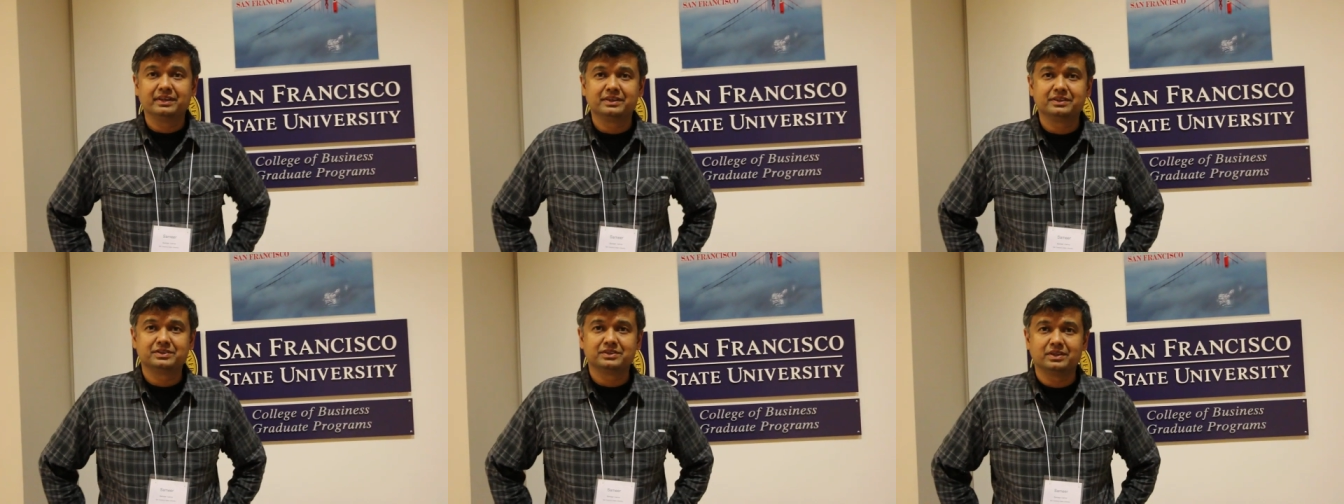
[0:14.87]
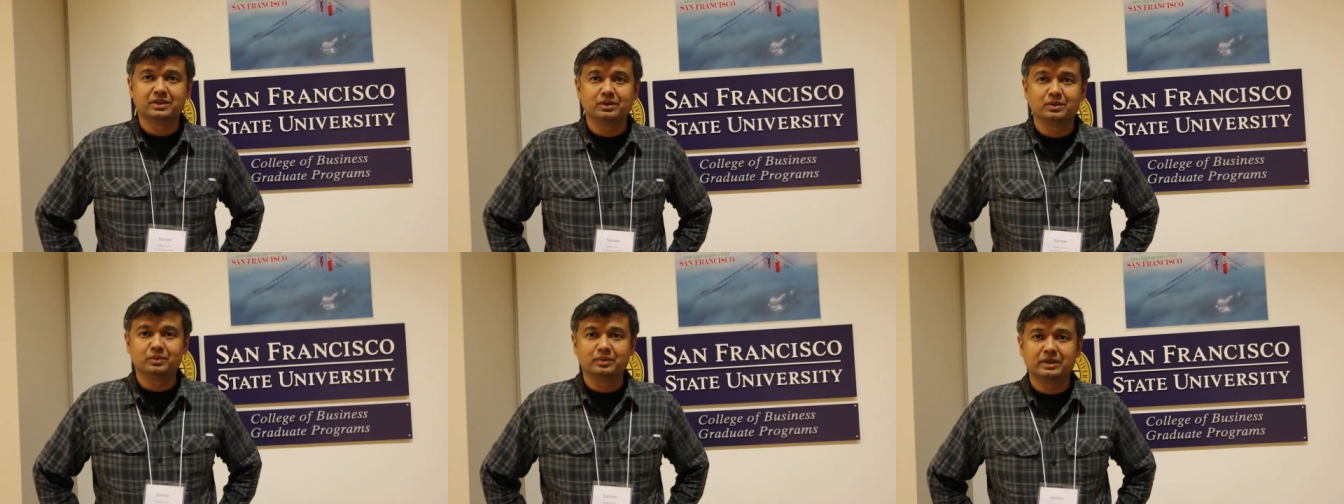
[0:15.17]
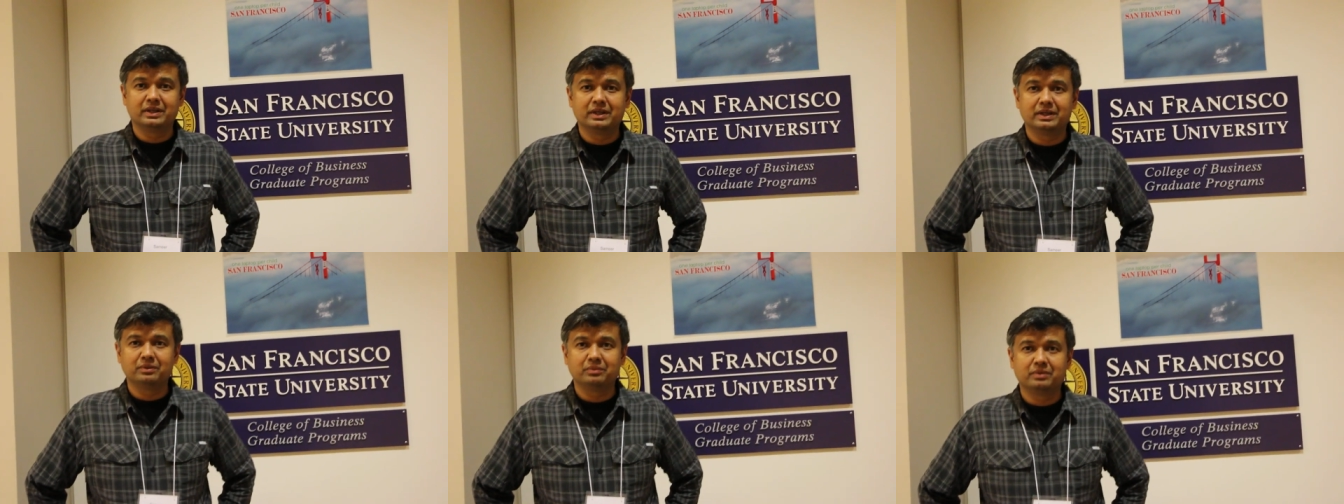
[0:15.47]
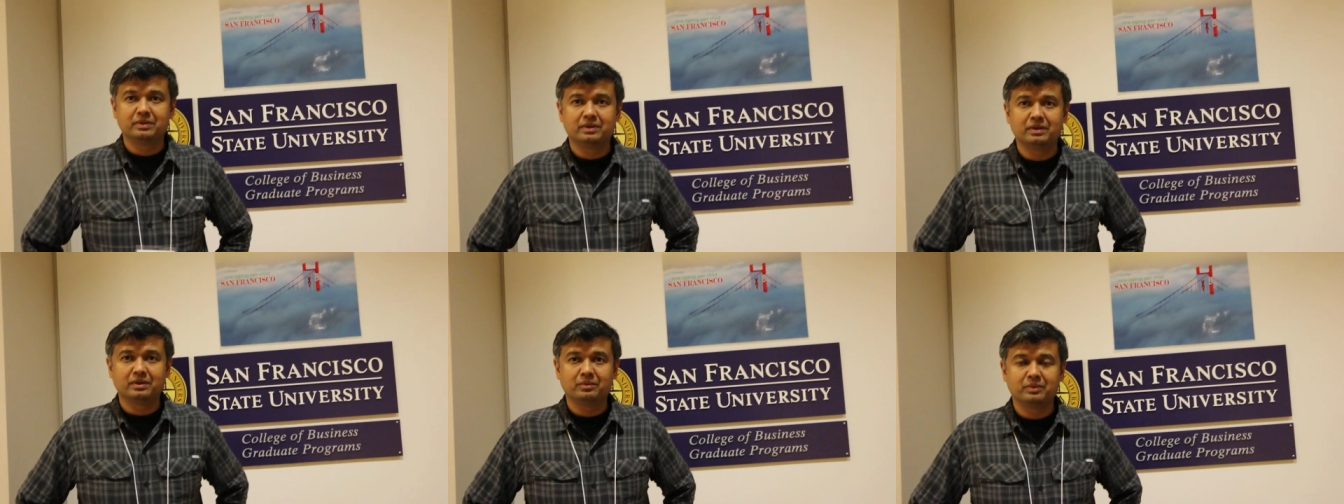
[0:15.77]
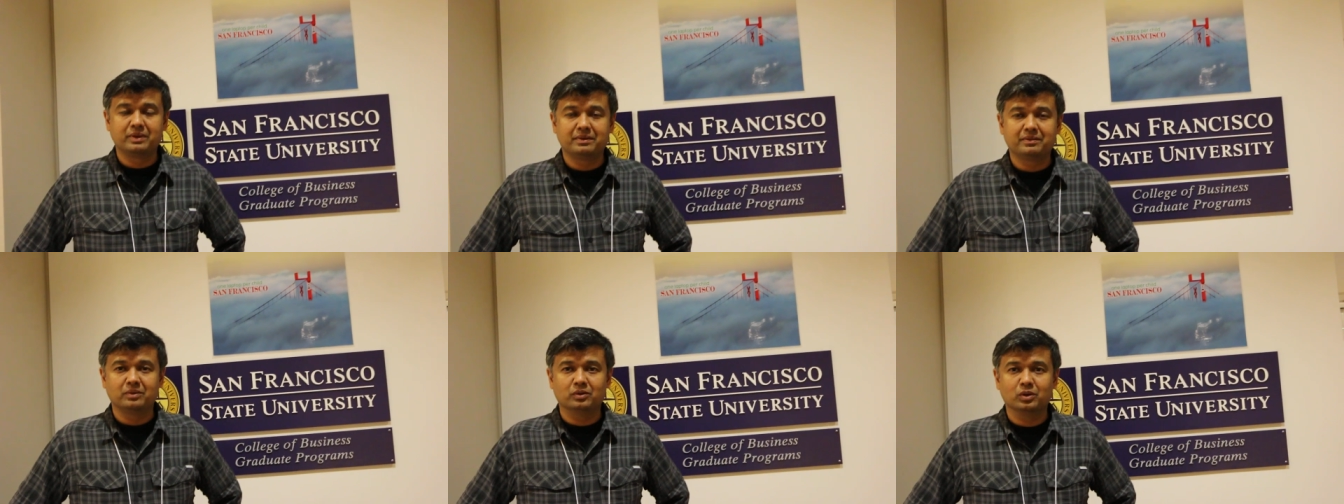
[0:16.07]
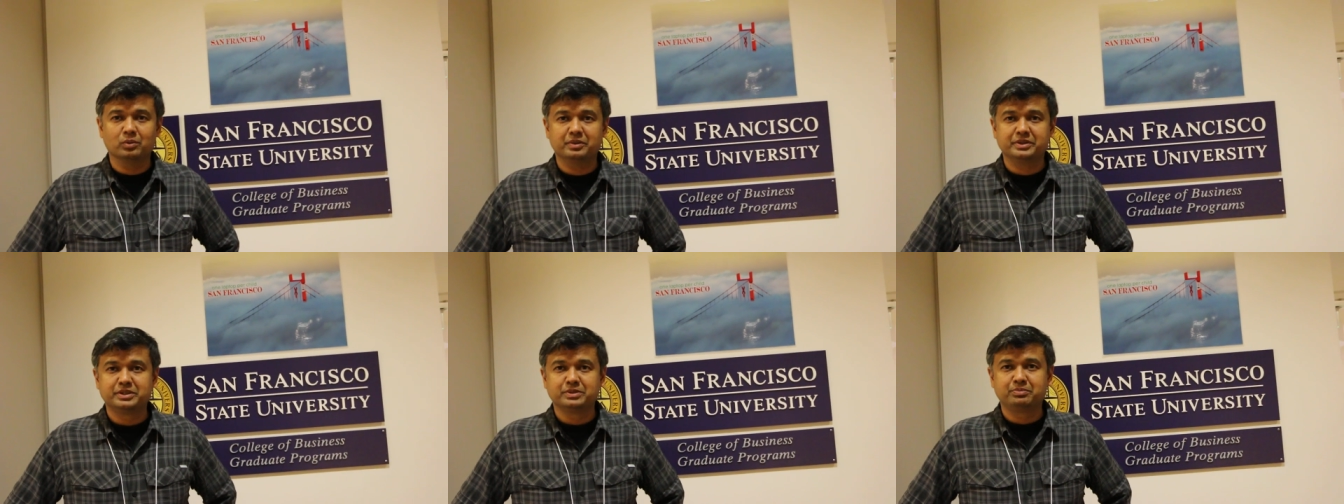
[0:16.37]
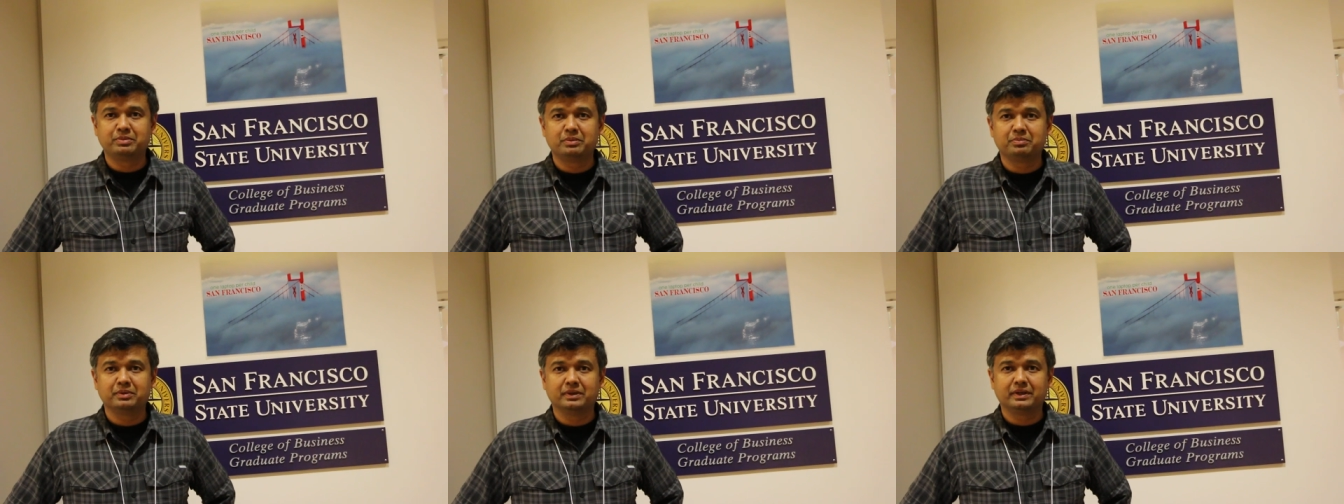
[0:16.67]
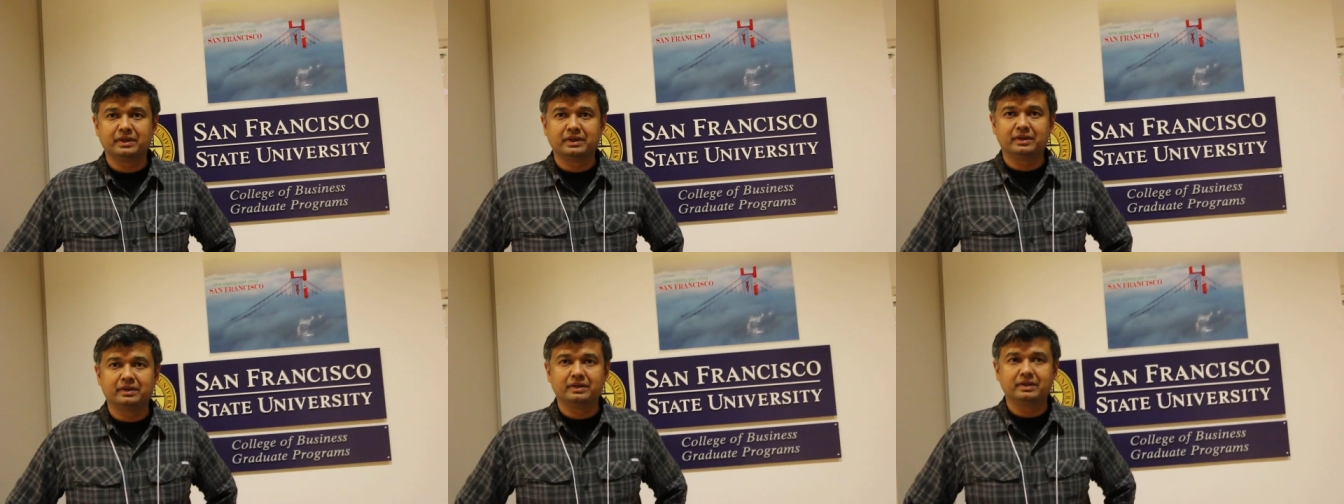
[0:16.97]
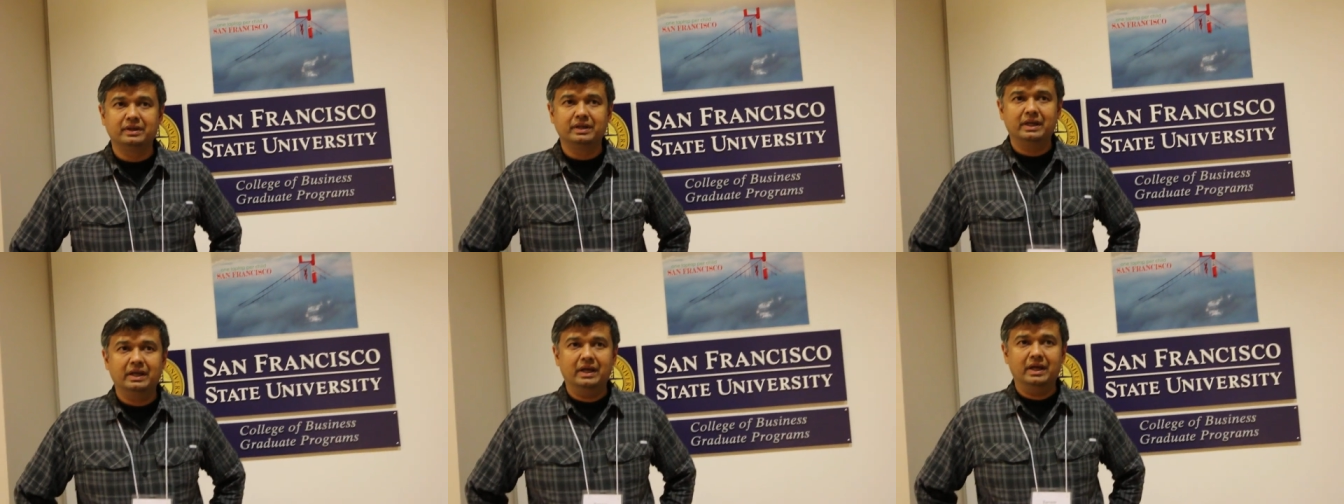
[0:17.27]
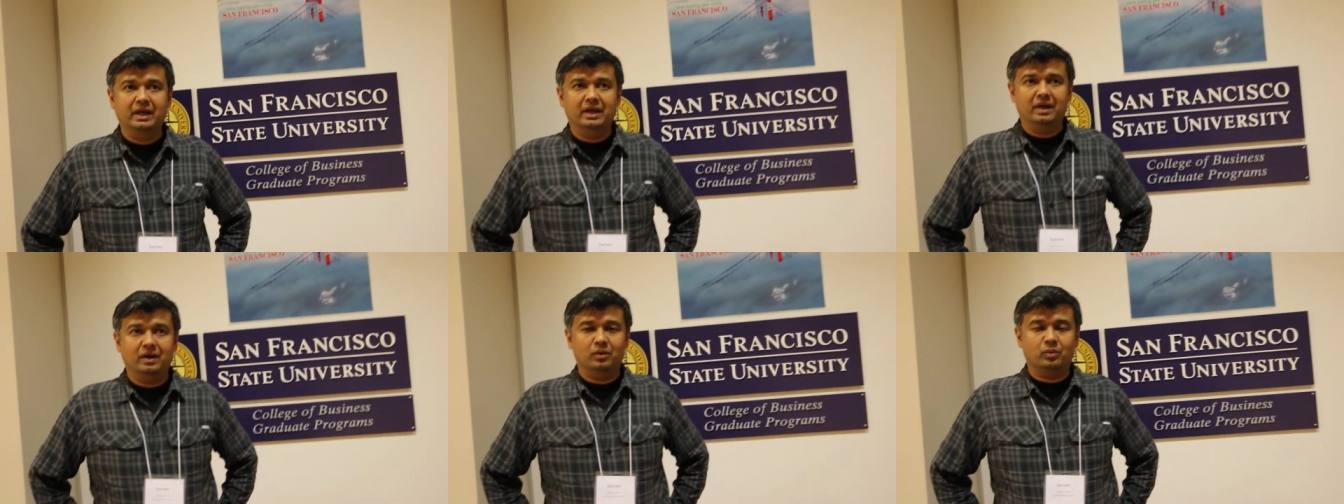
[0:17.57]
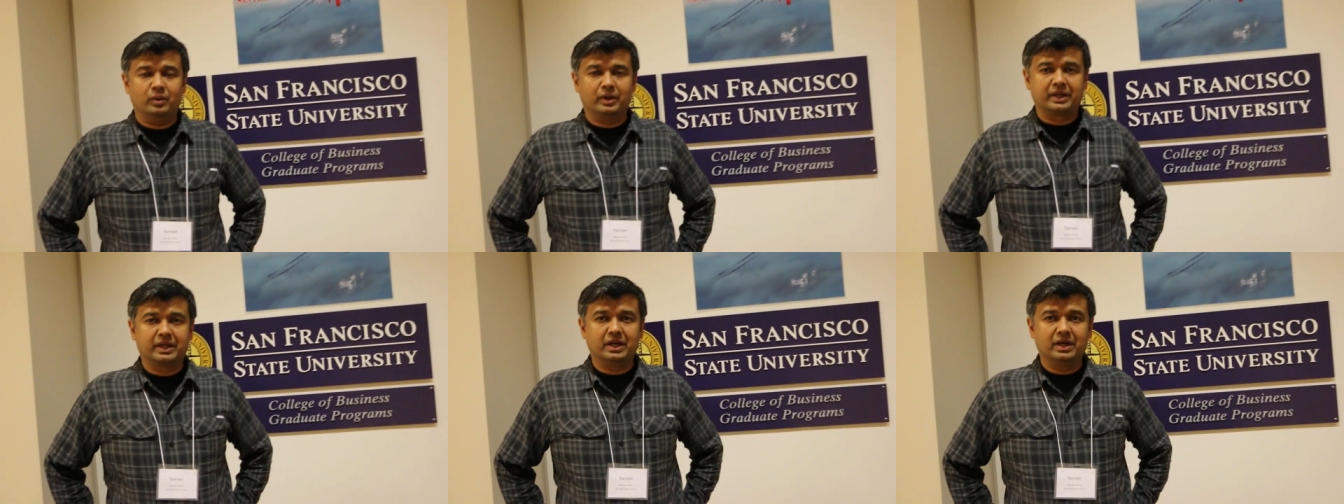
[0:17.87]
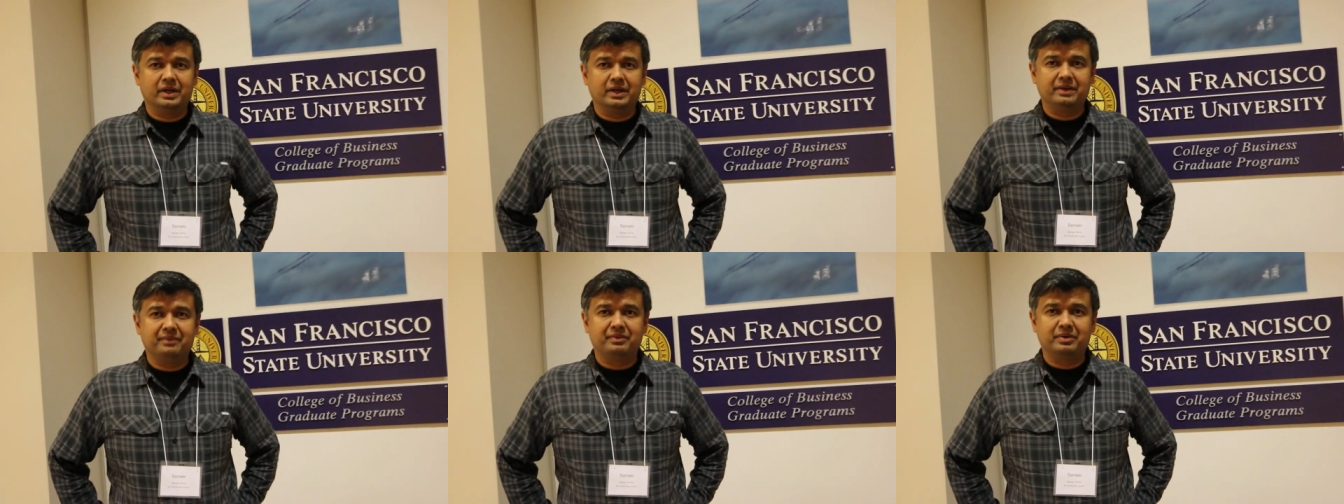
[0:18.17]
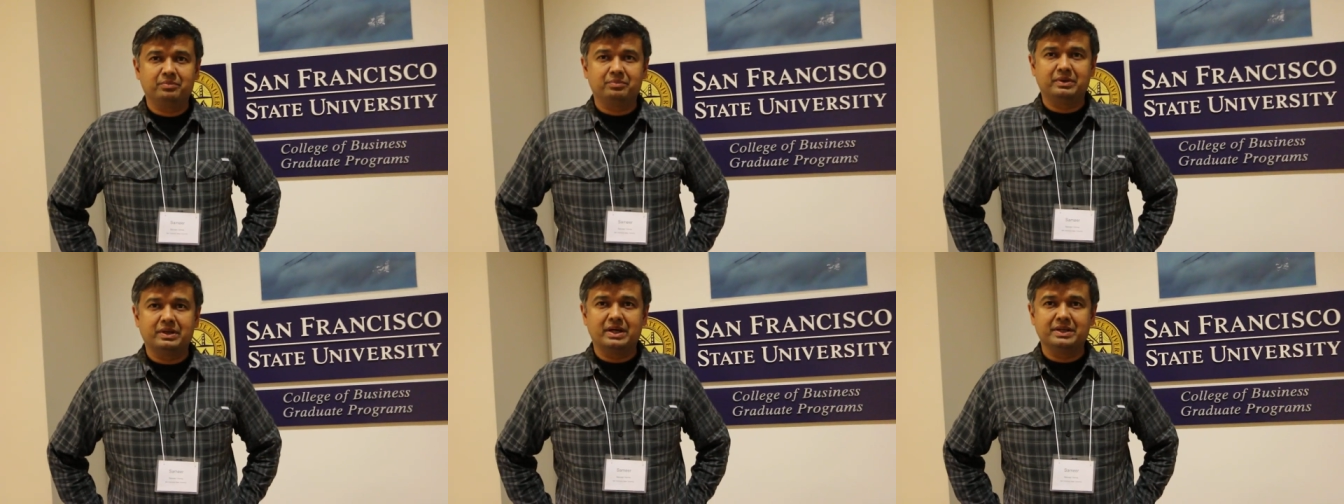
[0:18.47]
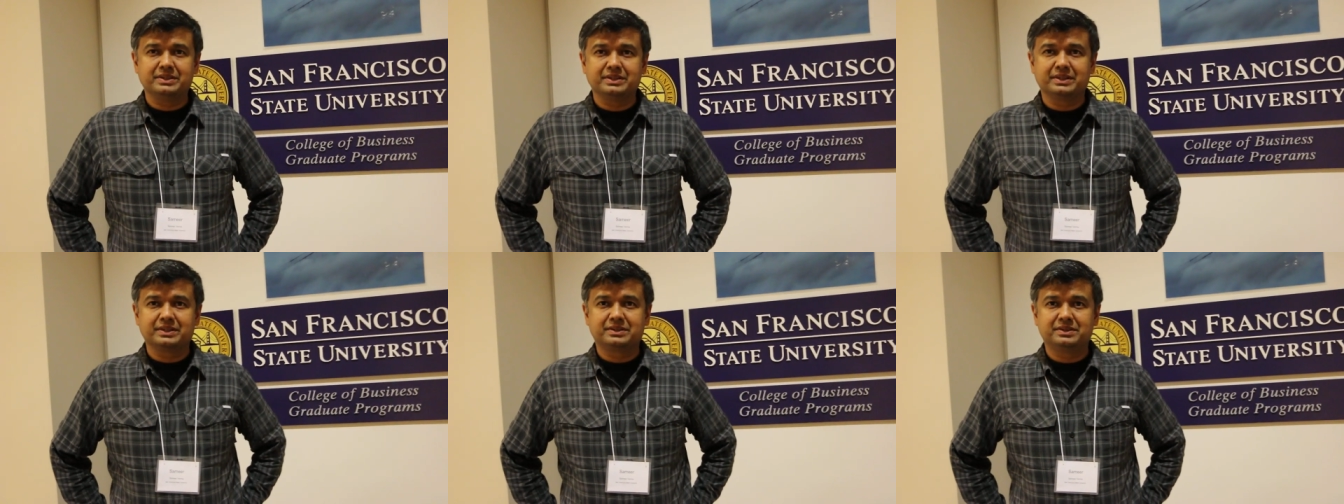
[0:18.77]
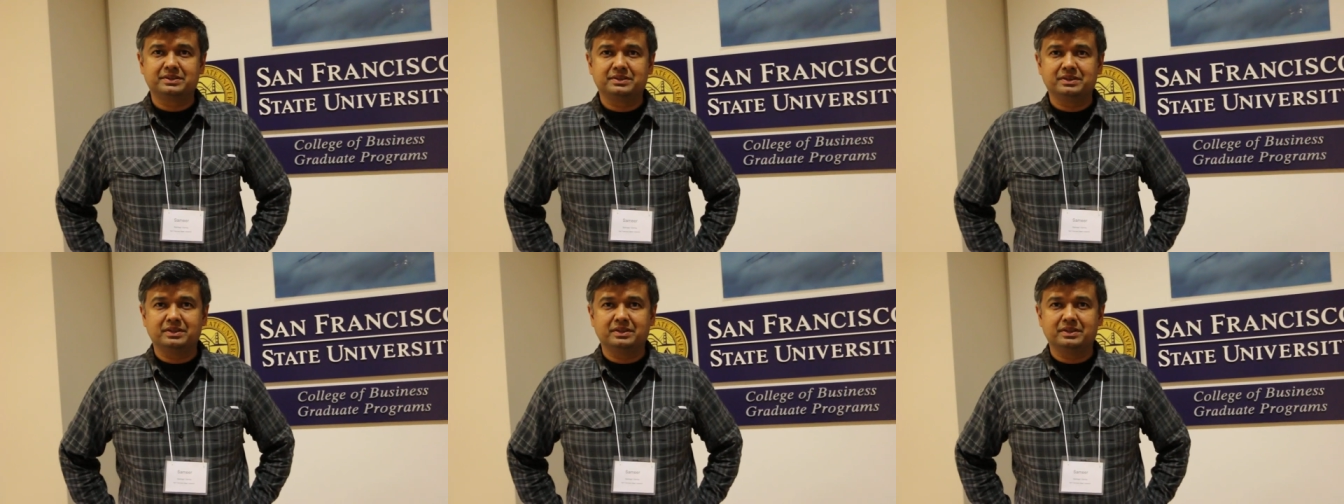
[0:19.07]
So uh, we have a whole bunch of people here working on different projects.